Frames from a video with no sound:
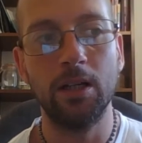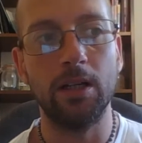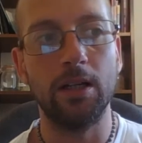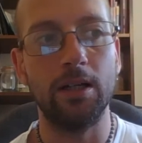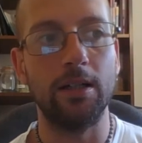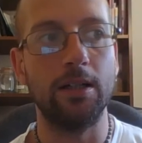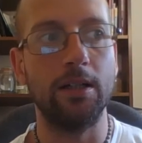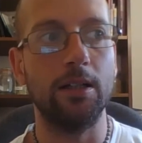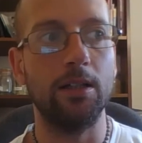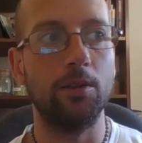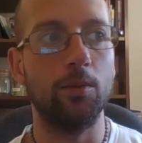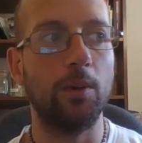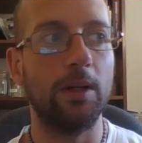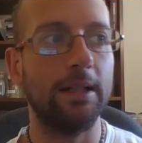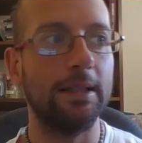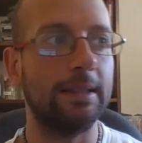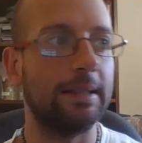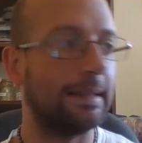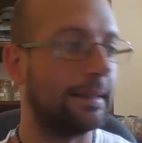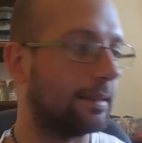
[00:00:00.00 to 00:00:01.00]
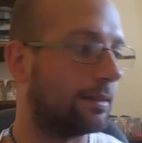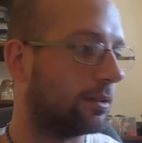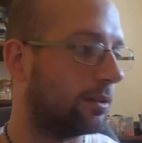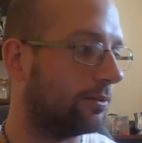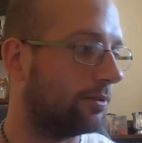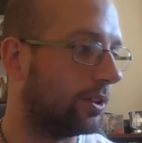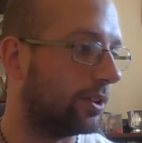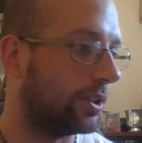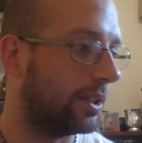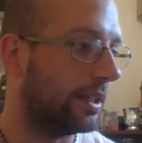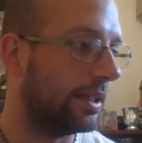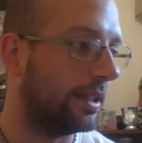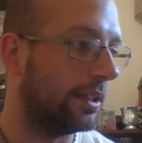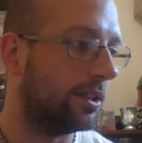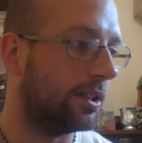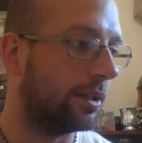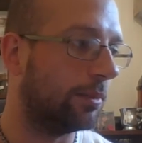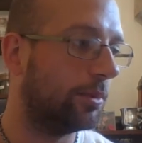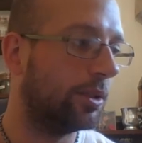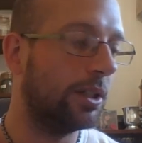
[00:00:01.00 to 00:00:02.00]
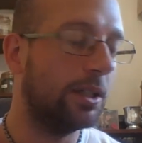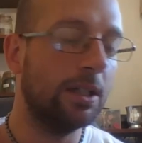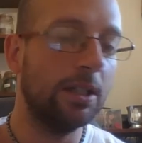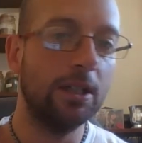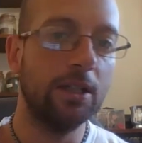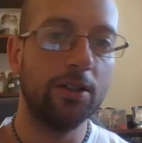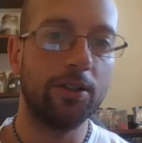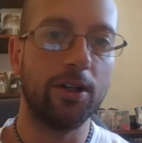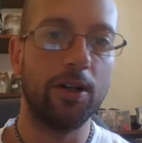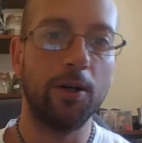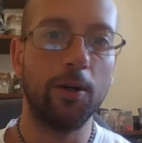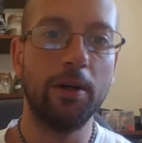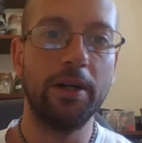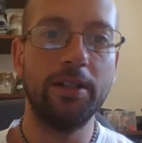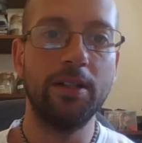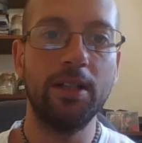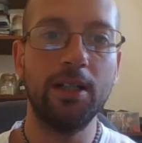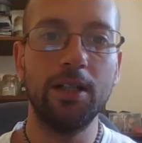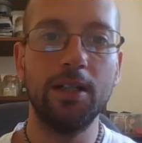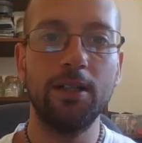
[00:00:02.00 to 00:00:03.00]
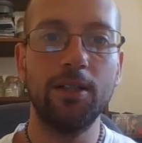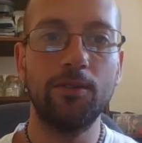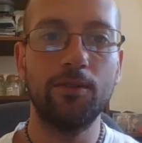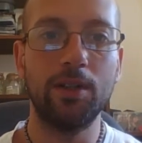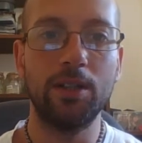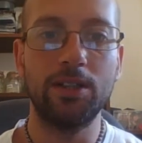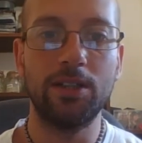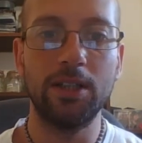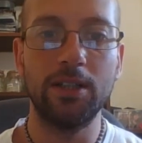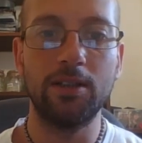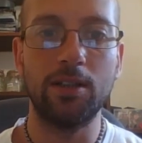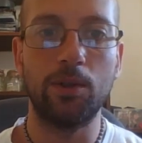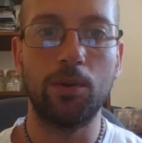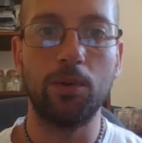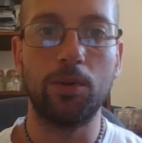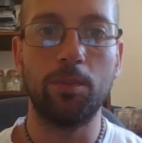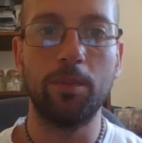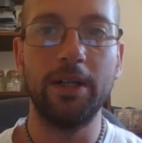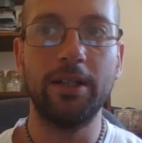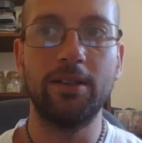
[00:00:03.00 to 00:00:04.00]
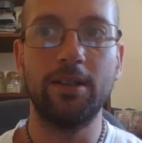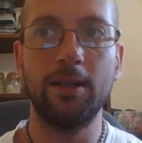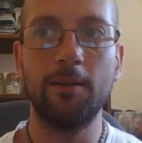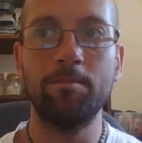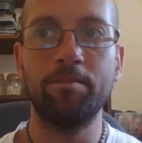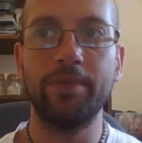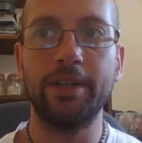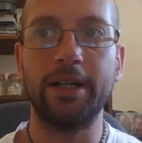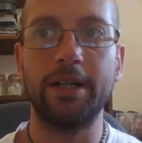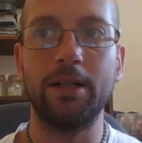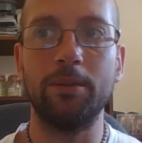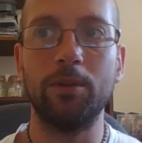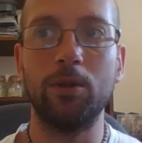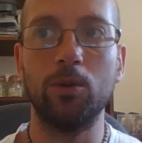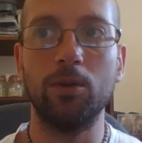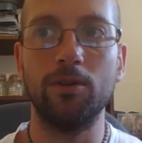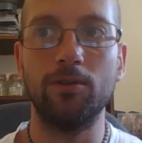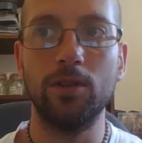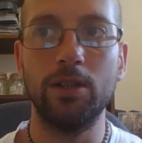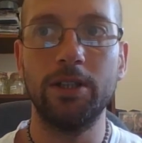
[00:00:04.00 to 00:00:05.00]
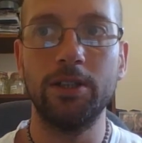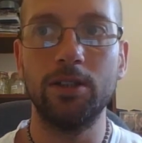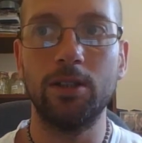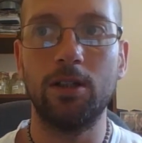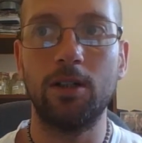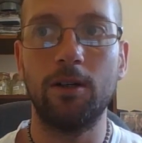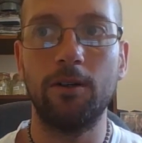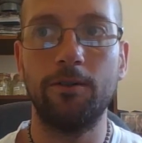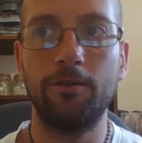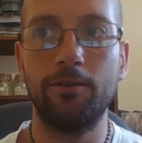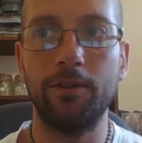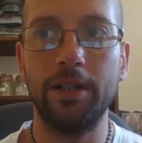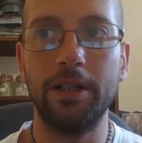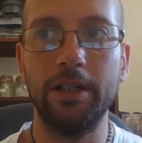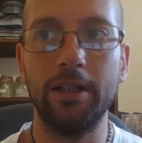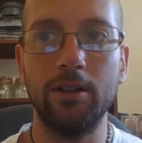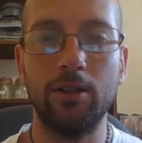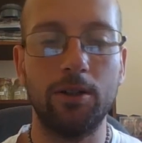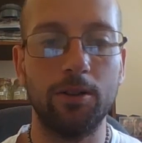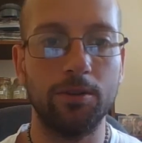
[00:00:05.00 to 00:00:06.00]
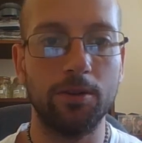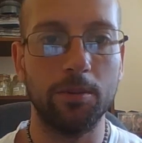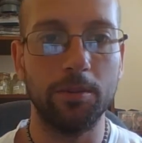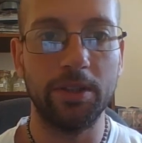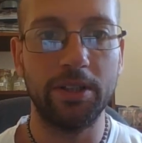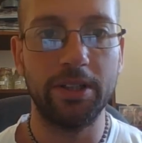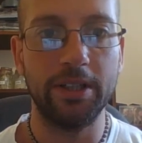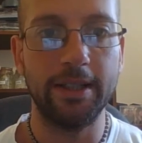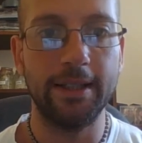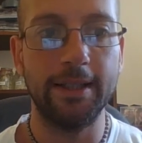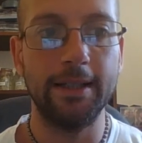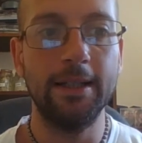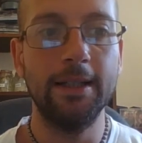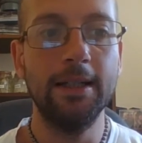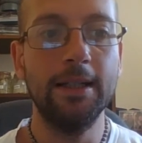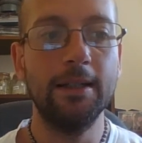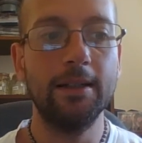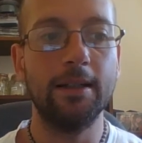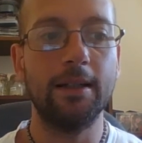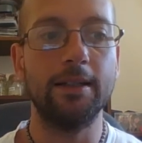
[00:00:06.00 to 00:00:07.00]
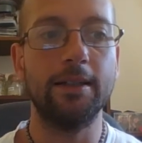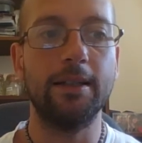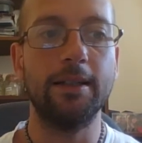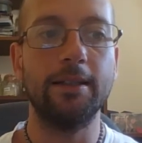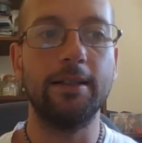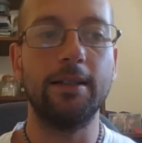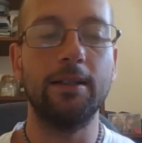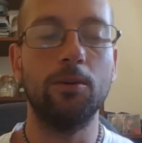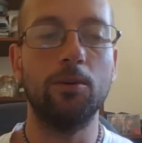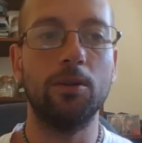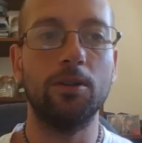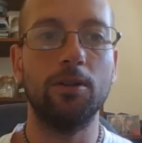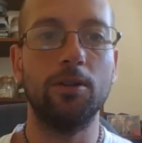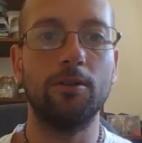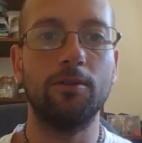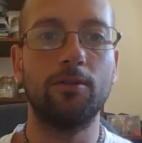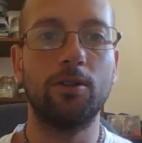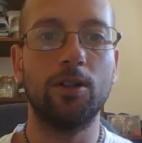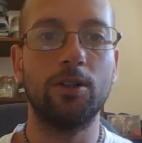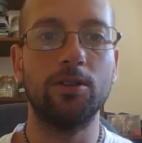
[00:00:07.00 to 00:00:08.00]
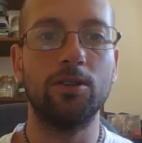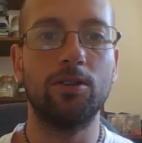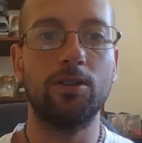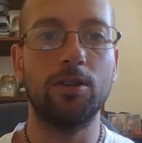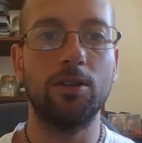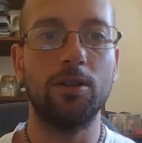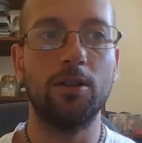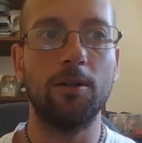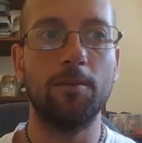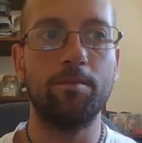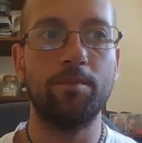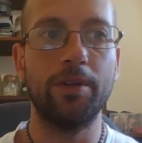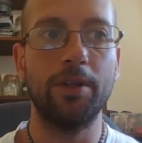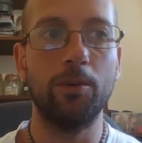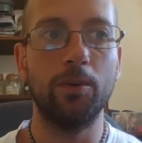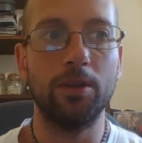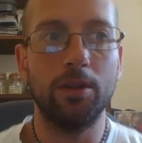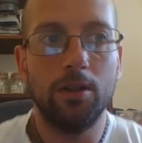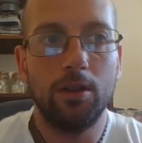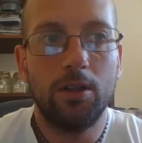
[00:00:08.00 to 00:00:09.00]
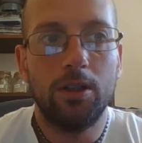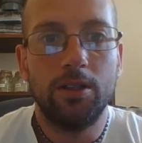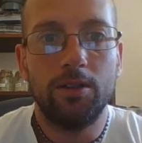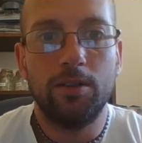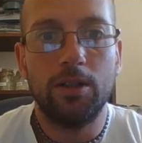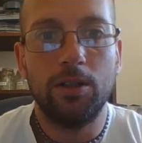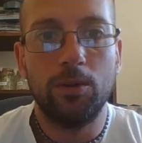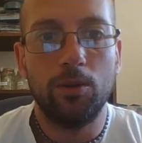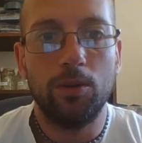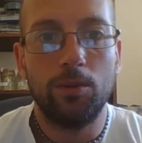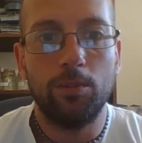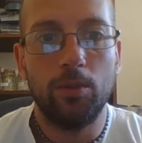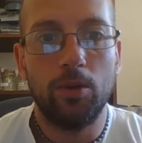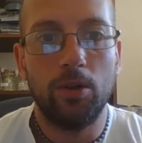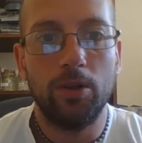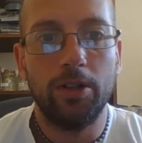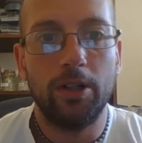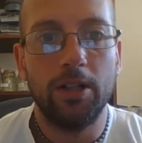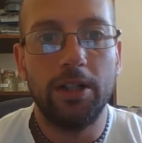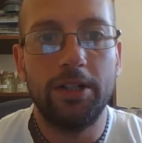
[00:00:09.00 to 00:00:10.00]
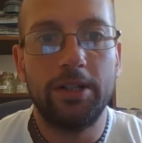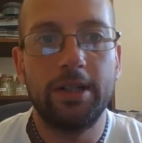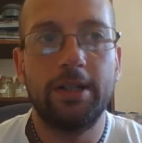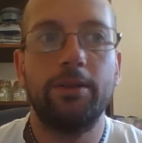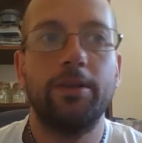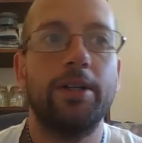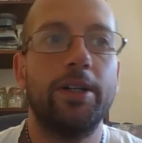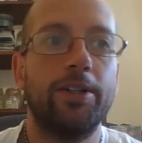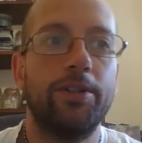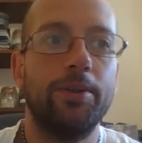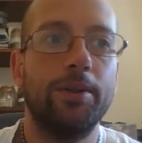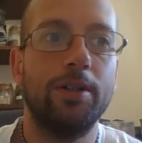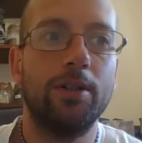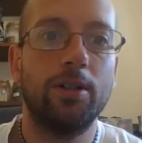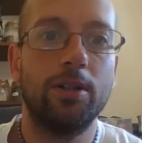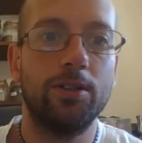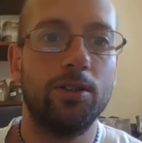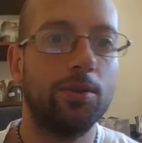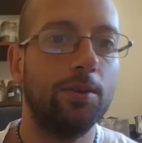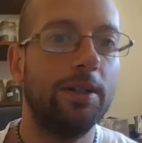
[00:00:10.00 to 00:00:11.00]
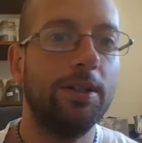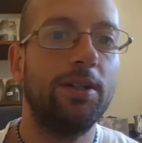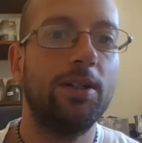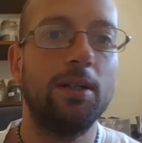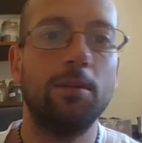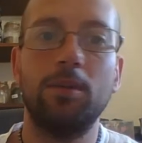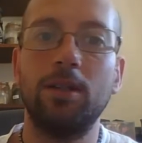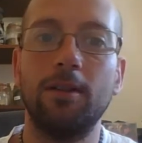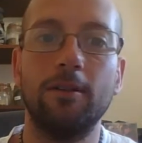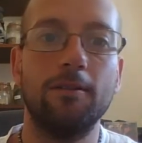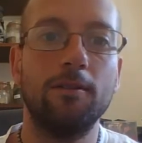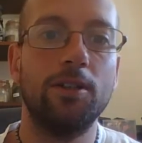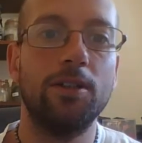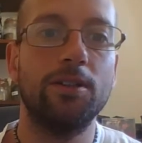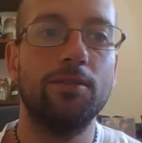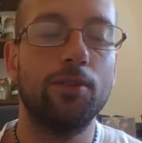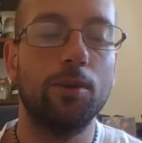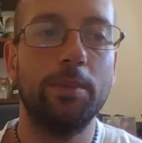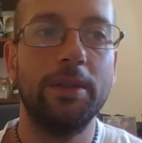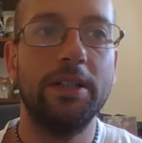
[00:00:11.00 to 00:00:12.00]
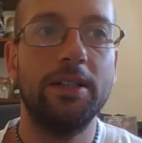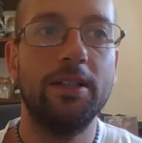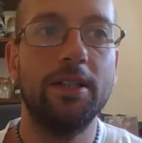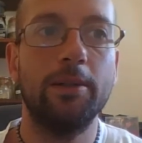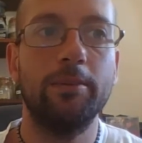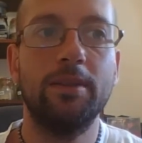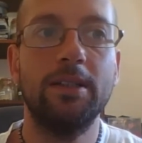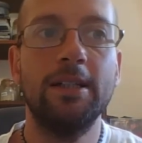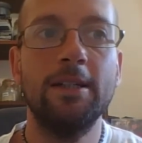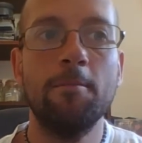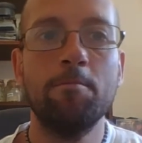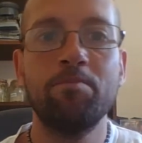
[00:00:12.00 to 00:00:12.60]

as well as obviously Egypt. So in the years that Jesus was missing, he would have learnt off the Order of Messina, and then he would have gone to, he would have learnt that there was more knowledge out there. So he'd have gone to Egypt, he'd have learnt from Egypt.